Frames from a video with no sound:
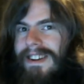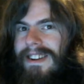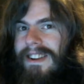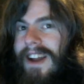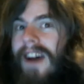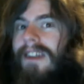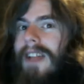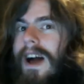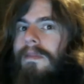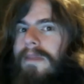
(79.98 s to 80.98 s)
not
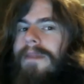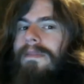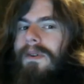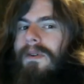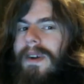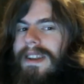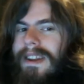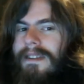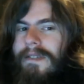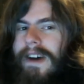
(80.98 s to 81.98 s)
allow people who
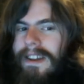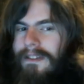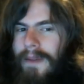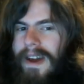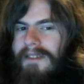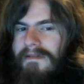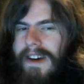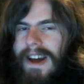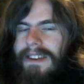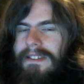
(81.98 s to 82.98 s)
identify as
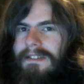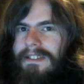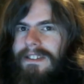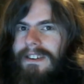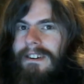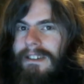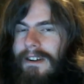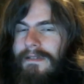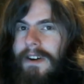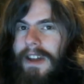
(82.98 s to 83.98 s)
pedophiles on
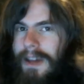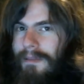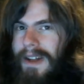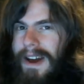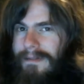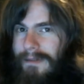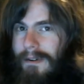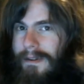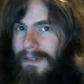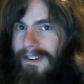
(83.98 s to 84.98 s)
our fucking
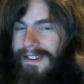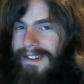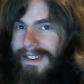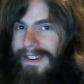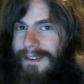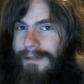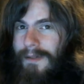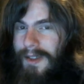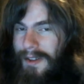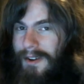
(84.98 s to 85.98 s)
platform
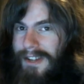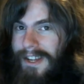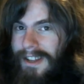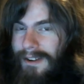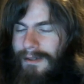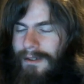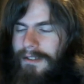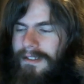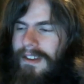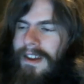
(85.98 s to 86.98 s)
with 13 year
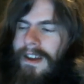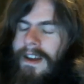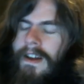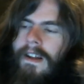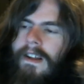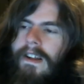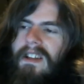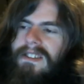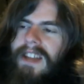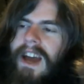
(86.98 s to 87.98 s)
olds.
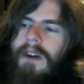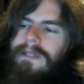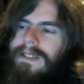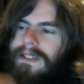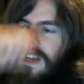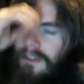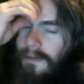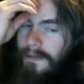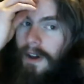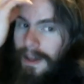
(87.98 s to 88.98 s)
Now, it's a
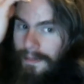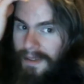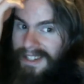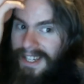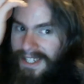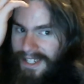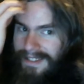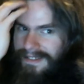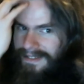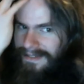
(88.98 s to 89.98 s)
fucking
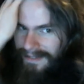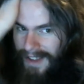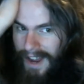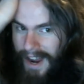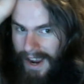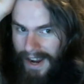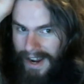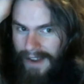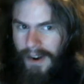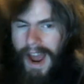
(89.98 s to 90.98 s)
petition. I, I
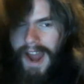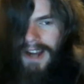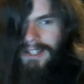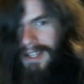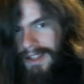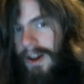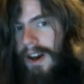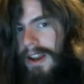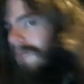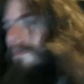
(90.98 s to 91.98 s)
never actually
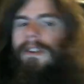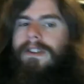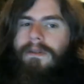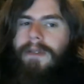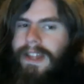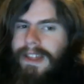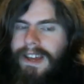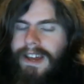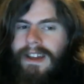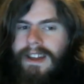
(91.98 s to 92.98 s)
thought it would do
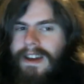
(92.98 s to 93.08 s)
anything.